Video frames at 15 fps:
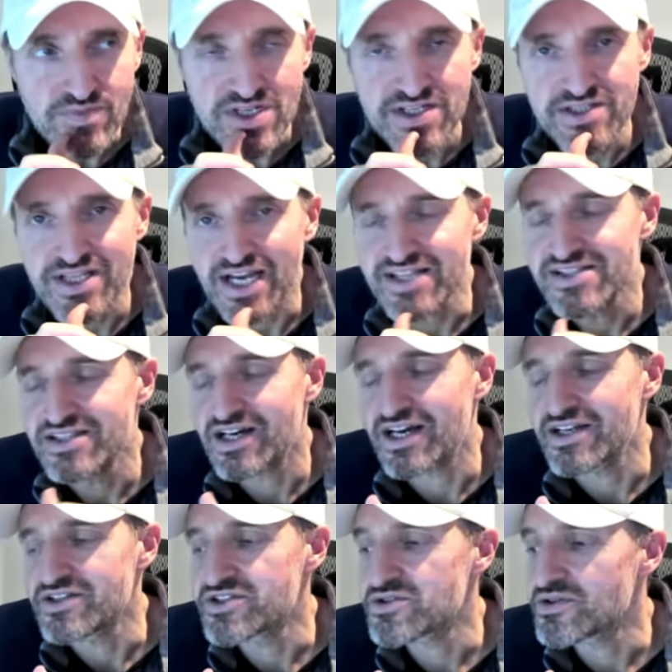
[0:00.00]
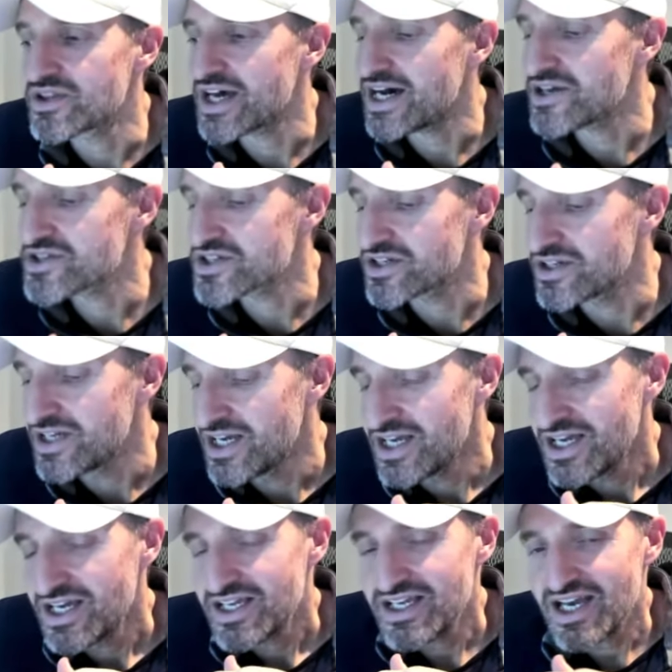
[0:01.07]
in ninety-nine and two thousand,
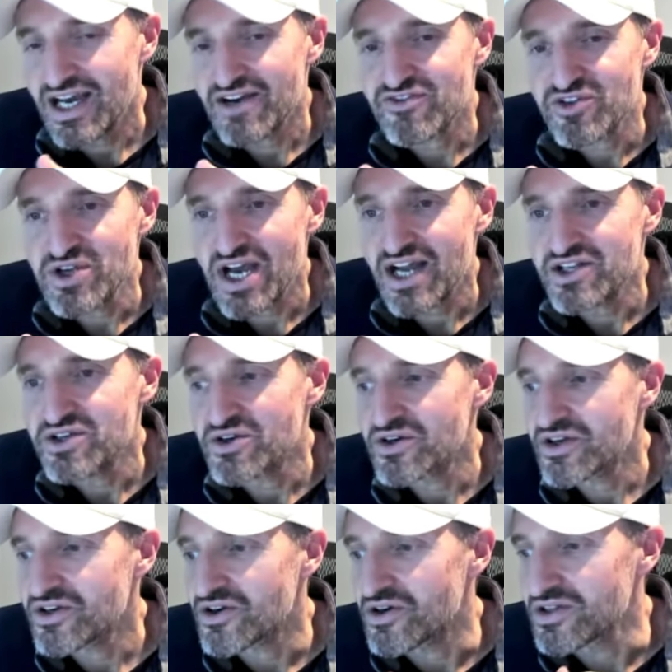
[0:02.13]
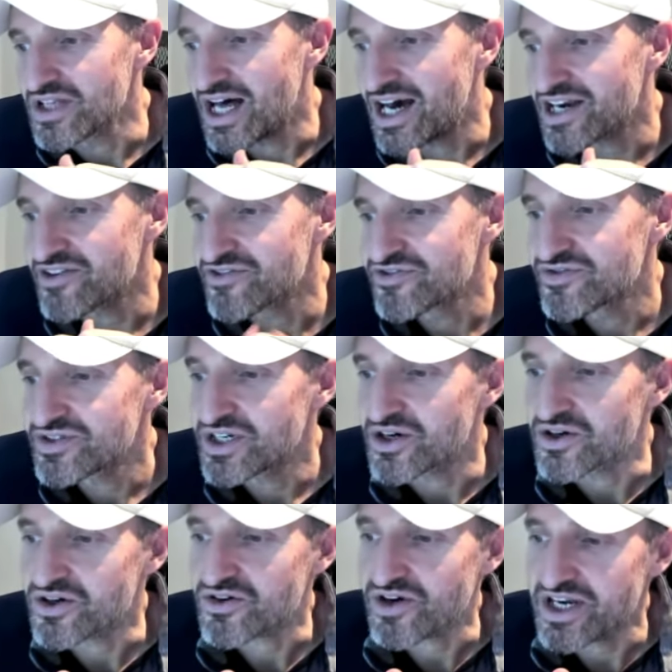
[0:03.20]
yeah, if you had your, you know, a lot of you
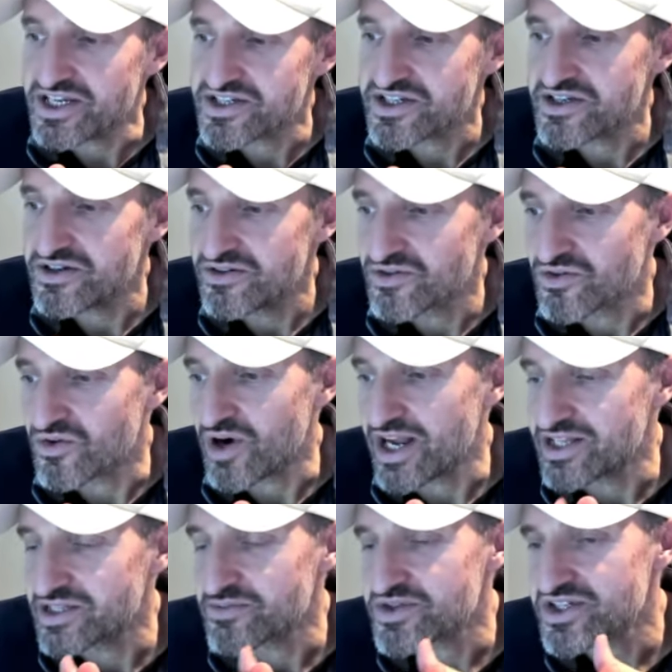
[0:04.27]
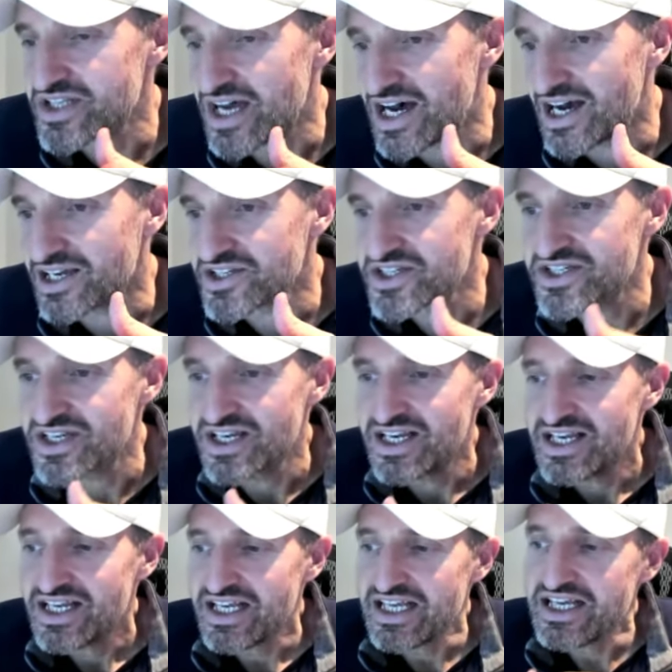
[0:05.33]
know crazy random stocks,
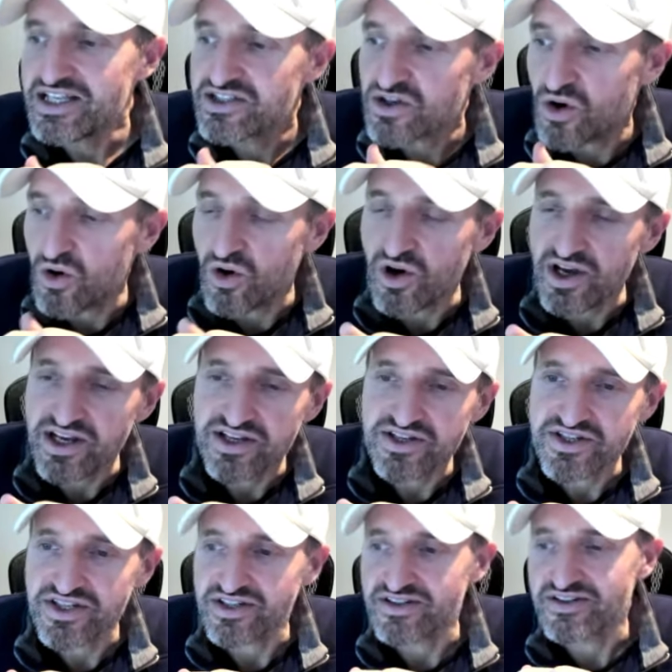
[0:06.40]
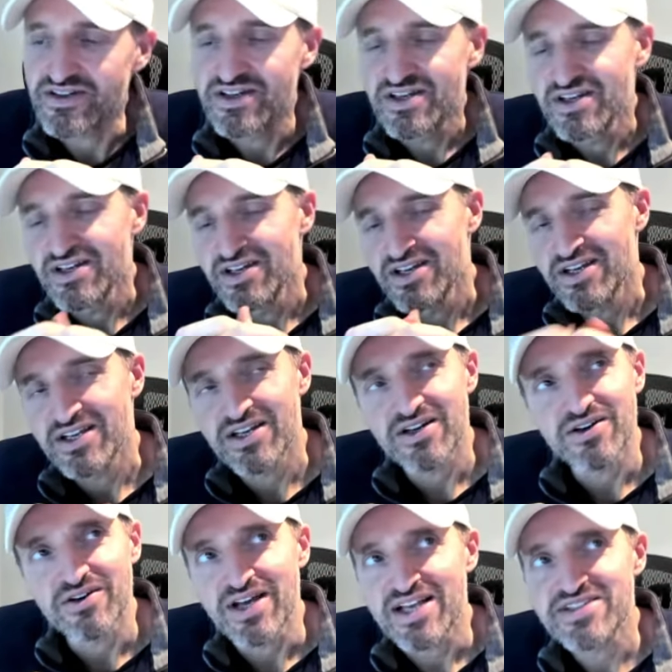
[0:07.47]
e-toys and you
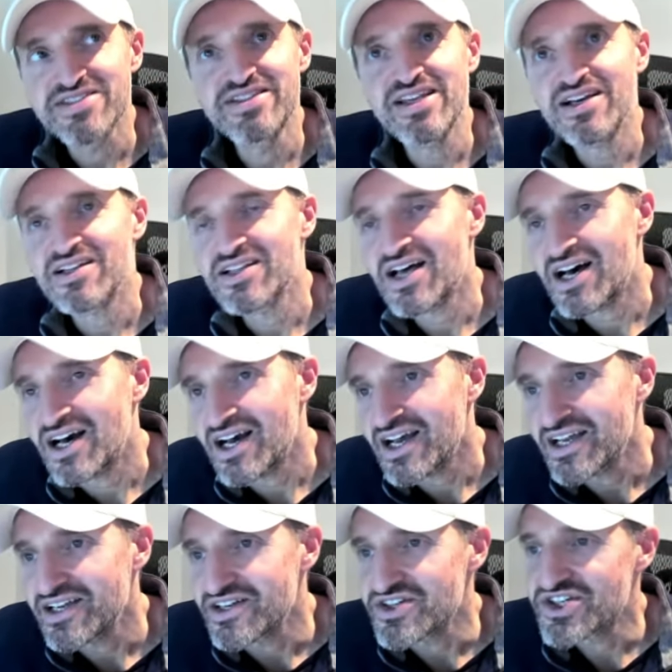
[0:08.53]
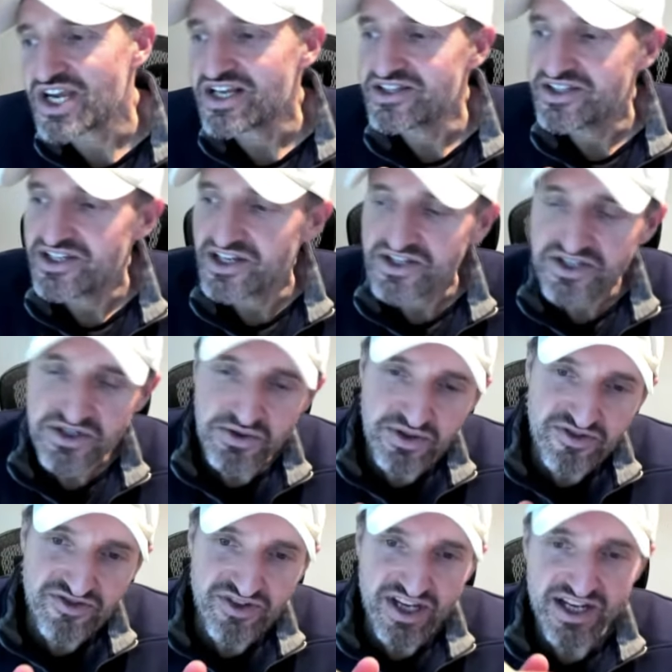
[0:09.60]
know S D L I and J D S
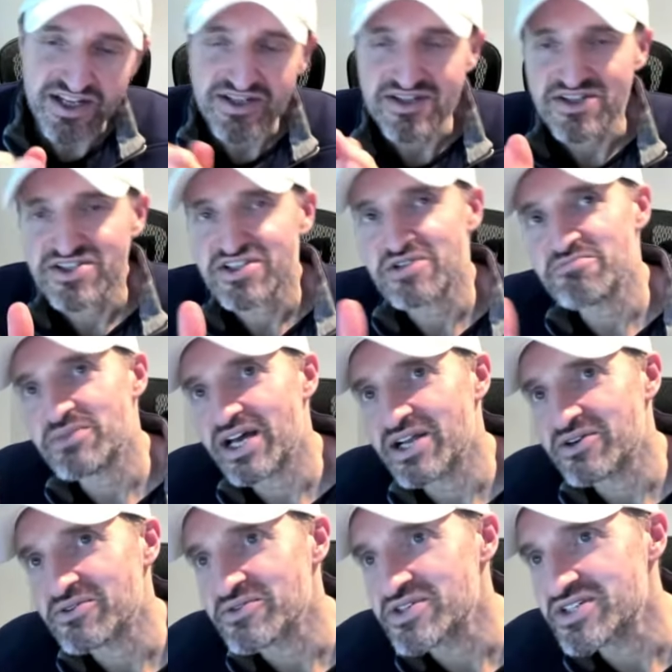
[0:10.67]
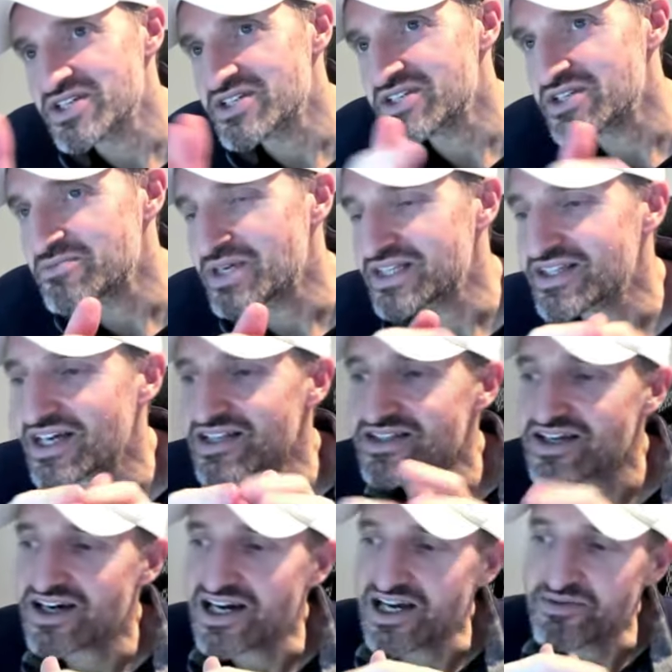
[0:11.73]
Uniphase and Sun Microsystem at that
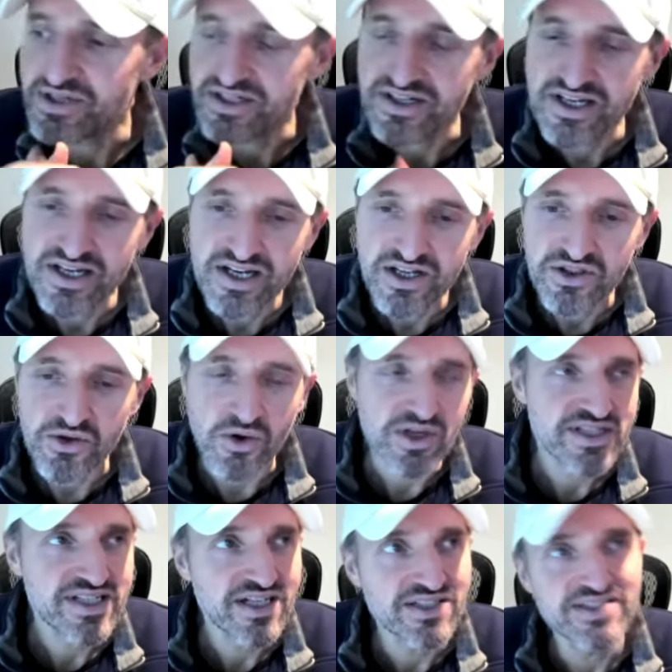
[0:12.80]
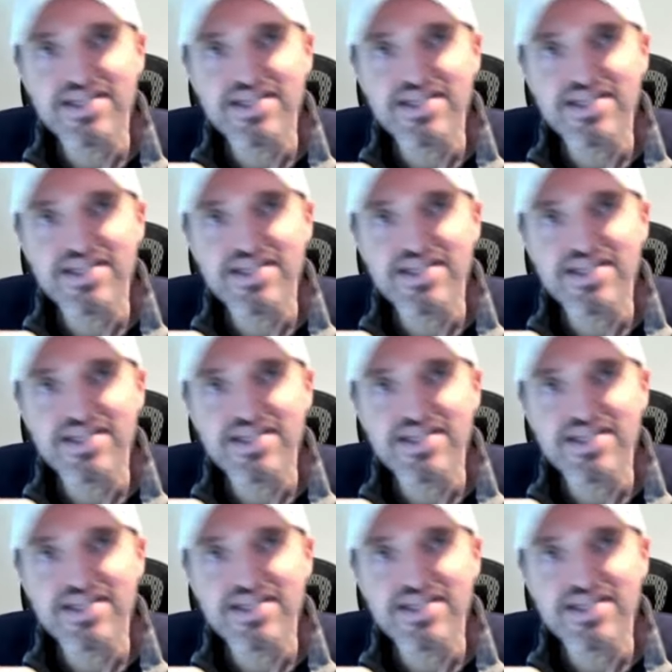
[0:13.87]
time and Nortel